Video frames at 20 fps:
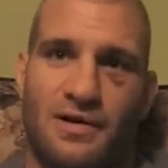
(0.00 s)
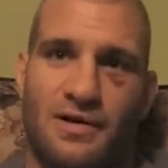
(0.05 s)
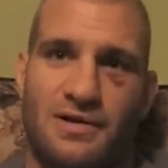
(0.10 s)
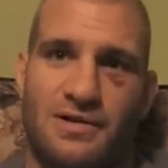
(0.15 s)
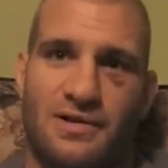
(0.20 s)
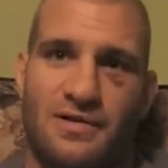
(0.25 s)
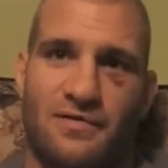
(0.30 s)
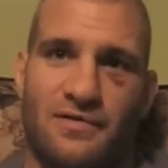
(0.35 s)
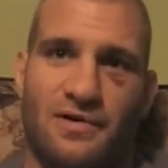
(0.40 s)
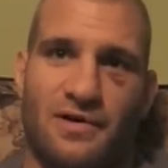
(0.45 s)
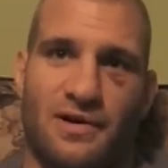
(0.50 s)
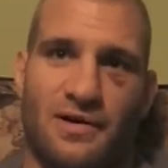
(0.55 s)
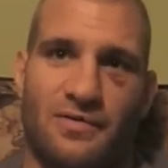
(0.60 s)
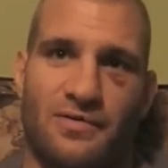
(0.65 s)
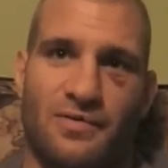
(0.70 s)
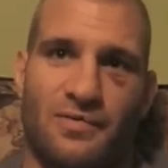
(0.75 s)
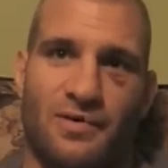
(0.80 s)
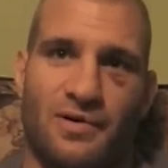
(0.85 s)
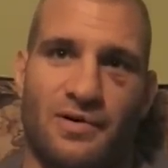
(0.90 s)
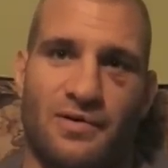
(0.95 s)
looking out the
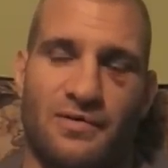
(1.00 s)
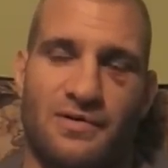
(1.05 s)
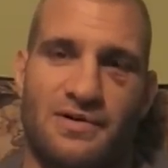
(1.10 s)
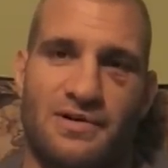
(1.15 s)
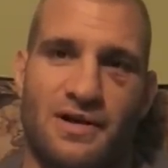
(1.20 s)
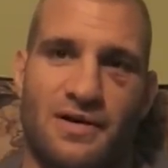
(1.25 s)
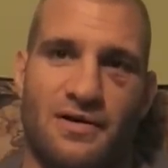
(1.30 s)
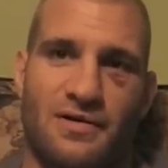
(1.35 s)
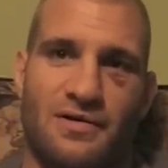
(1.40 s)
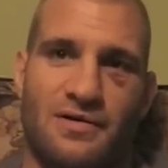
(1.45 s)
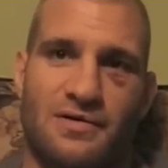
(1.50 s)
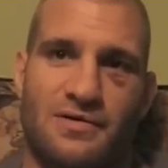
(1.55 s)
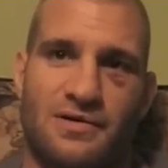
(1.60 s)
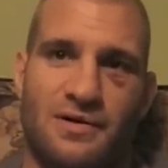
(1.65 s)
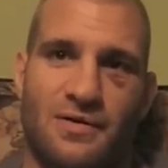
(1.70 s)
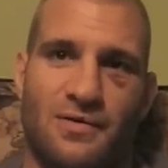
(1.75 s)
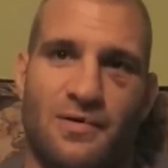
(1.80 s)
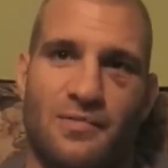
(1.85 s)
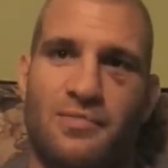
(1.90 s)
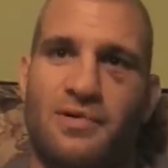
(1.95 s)
window and staring at the
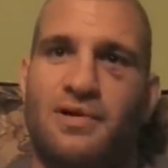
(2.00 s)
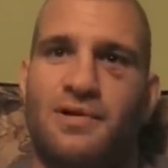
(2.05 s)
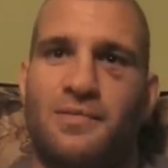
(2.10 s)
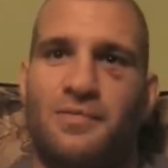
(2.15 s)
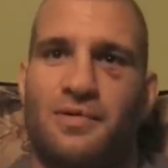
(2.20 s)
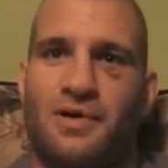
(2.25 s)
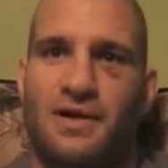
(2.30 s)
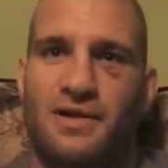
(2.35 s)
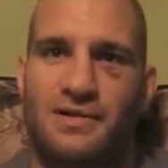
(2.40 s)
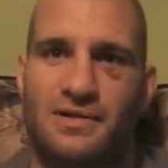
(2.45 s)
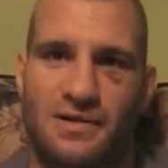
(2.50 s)
snow and being depressed.